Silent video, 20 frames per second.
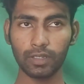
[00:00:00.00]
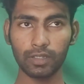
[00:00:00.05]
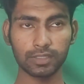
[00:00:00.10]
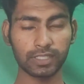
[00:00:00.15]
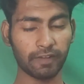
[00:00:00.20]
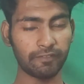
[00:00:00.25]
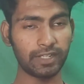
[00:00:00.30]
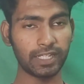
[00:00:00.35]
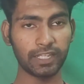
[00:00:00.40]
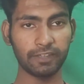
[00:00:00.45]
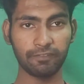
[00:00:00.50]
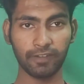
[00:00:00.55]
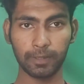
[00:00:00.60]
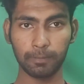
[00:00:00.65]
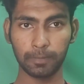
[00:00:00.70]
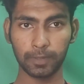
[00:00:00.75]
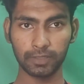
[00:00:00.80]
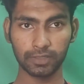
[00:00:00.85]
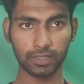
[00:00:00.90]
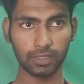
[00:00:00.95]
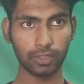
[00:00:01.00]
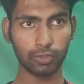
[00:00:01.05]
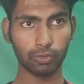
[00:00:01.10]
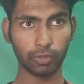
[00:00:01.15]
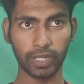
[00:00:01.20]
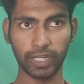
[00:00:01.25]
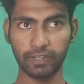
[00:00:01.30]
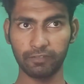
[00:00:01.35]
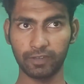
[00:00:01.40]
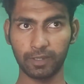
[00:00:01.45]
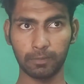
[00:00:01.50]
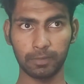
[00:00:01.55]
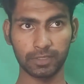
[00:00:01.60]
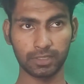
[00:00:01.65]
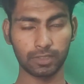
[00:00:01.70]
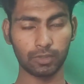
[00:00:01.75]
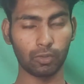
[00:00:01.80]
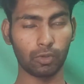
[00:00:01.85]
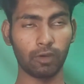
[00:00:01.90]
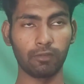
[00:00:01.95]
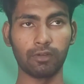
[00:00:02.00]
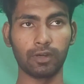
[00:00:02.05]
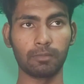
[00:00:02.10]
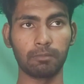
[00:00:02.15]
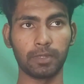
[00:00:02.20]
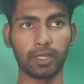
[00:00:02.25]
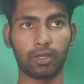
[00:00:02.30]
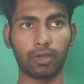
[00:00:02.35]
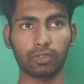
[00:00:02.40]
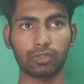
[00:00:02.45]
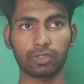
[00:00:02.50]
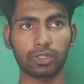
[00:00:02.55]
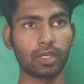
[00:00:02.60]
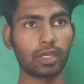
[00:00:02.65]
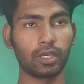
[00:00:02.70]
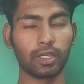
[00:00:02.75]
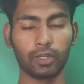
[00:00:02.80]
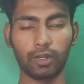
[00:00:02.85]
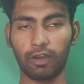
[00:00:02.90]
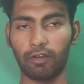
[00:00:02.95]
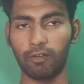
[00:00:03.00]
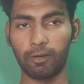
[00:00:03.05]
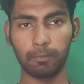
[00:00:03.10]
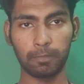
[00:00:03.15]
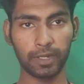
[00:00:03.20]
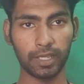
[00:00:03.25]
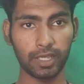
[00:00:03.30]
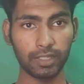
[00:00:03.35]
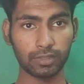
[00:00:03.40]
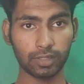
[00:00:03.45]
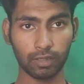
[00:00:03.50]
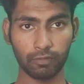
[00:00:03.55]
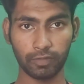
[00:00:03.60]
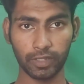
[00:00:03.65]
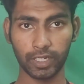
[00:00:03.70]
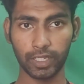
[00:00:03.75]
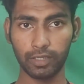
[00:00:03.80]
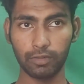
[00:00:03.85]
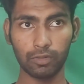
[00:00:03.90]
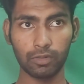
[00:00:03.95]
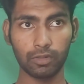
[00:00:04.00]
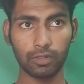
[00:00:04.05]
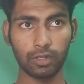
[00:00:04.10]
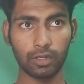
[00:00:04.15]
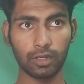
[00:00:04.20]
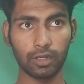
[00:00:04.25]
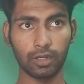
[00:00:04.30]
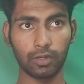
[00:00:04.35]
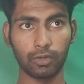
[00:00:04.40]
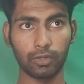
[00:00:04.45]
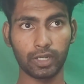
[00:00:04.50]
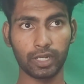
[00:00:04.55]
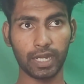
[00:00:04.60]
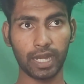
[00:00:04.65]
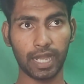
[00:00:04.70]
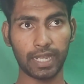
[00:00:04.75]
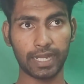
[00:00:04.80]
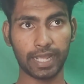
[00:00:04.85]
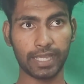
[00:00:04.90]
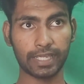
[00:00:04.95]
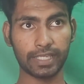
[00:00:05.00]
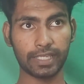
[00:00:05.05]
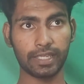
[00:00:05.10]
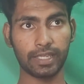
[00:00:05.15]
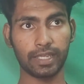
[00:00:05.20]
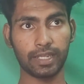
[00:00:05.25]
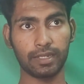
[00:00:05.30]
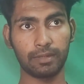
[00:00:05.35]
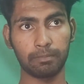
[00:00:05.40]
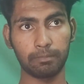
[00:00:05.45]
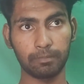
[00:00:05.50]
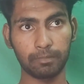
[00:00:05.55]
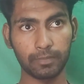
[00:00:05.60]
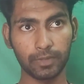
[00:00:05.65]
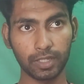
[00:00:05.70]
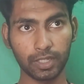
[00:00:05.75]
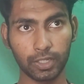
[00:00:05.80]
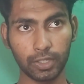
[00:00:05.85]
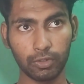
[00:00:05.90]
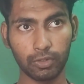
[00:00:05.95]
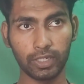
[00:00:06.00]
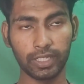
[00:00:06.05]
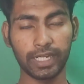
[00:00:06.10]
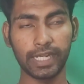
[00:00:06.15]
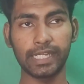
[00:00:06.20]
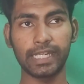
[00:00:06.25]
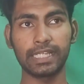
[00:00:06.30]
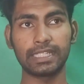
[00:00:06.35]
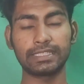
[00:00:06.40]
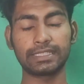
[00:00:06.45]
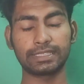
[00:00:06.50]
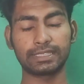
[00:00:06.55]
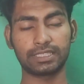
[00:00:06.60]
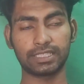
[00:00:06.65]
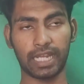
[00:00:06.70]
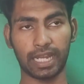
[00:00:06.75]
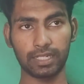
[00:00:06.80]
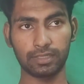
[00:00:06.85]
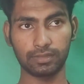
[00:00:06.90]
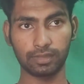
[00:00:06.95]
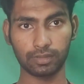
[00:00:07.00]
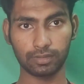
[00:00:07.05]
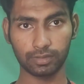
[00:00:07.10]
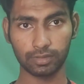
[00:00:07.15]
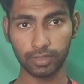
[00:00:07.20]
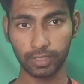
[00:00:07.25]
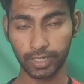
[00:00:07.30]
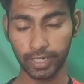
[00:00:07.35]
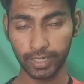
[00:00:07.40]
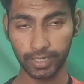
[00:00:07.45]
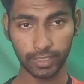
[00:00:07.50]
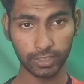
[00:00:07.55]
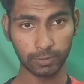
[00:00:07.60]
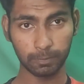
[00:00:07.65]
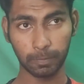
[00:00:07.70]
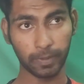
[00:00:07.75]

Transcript: 75% to 85% over, because our players are very good in attacking and creating chances, creating